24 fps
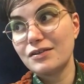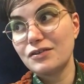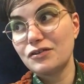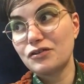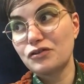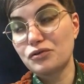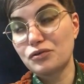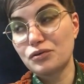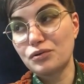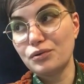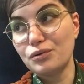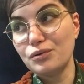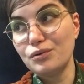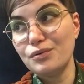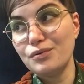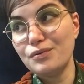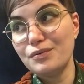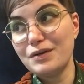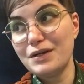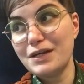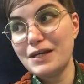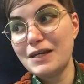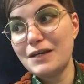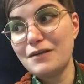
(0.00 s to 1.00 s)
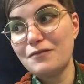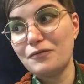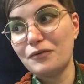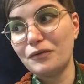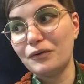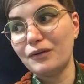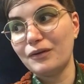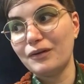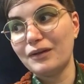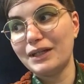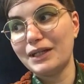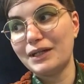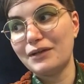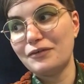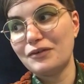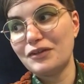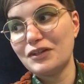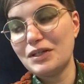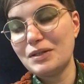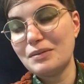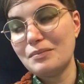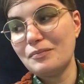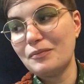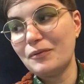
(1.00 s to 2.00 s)
true evil,
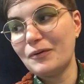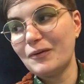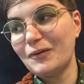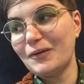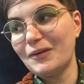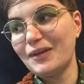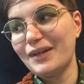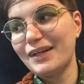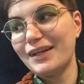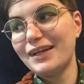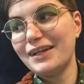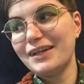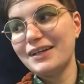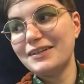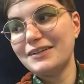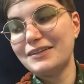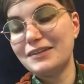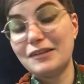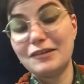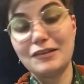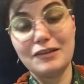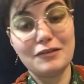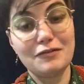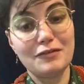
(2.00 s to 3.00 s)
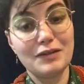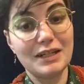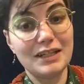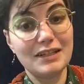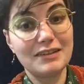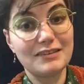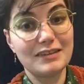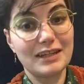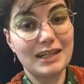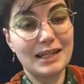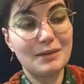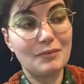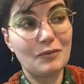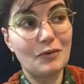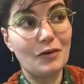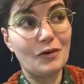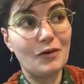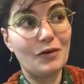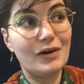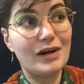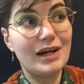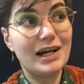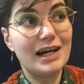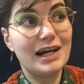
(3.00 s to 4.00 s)
irredeemable Disney villains
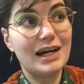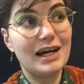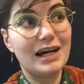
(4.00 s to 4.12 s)
anymore.